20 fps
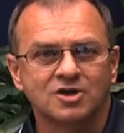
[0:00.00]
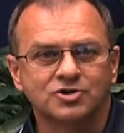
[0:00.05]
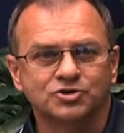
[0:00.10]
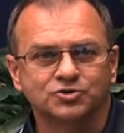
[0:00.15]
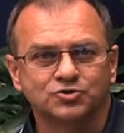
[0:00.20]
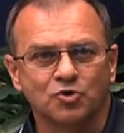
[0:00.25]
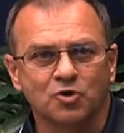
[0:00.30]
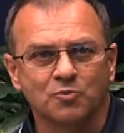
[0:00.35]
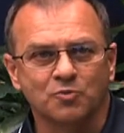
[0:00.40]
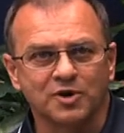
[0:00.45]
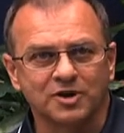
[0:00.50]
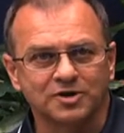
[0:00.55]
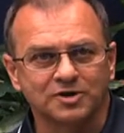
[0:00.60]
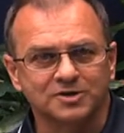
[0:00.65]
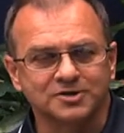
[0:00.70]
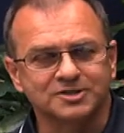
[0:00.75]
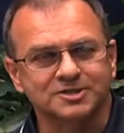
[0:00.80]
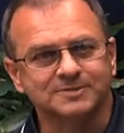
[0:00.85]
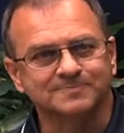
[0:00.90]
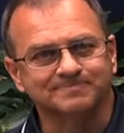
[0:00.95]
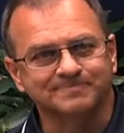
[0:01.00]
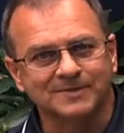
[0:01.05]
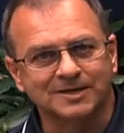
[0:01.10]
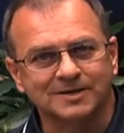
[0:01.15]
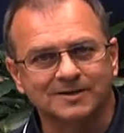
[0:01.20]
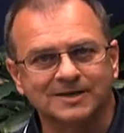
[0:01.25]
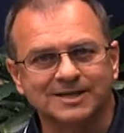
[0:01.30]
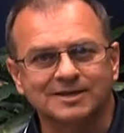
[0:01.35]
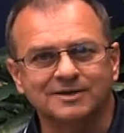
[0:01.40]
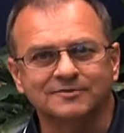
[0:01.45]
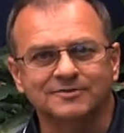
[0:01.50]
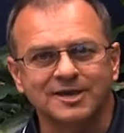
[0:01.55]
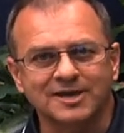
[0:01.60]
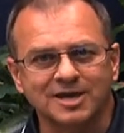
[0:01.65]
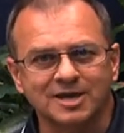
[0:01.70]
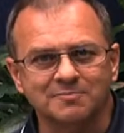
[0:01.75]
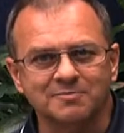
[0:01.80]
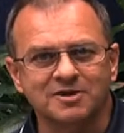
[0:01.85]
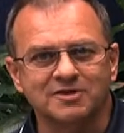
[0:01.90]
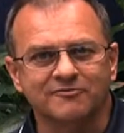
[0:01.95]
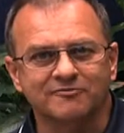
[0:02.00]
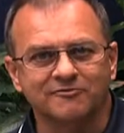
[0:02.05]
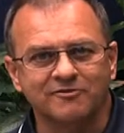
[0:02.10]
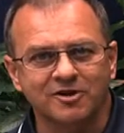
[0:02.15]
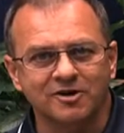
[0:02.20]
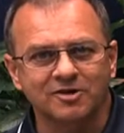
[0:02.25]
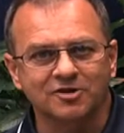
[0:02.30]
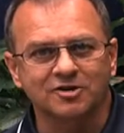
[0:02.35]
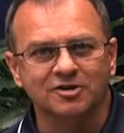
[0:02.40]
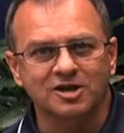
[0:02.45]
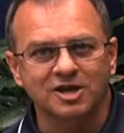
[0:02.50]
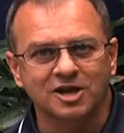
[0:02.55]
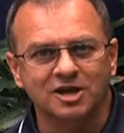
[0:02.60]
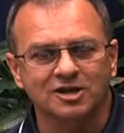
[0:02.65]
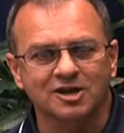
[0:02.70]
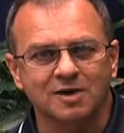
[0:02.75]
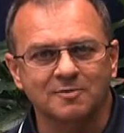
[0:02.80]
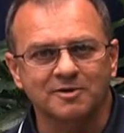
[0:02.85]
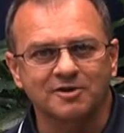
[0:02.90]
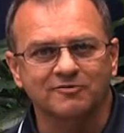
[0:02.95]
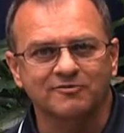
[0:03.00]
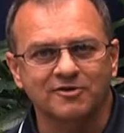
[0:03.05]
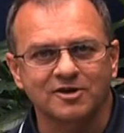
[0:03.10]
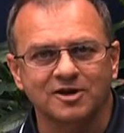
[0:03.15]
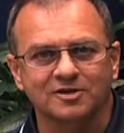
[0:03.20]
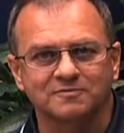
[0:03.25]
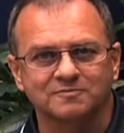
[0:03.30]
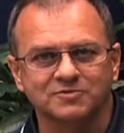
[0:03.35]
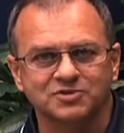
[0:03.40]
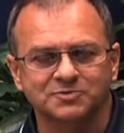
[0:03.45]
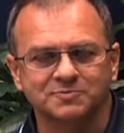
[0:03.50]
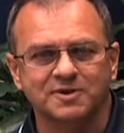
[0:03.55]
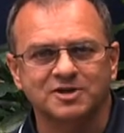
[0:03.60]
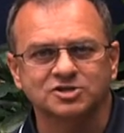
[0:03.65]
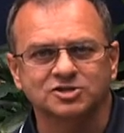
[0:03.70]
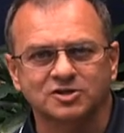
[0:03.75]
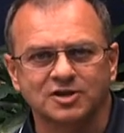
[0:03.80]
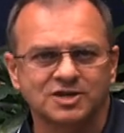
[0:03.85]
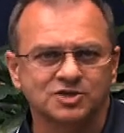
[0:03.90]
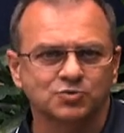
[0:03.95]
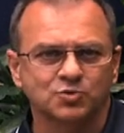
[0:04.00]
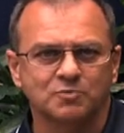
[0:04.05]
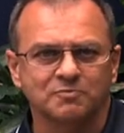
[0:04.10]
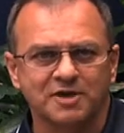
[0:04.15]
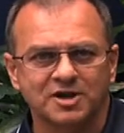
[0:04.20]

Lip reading: Storm windows, well, they can be a very good economic fit, especially as we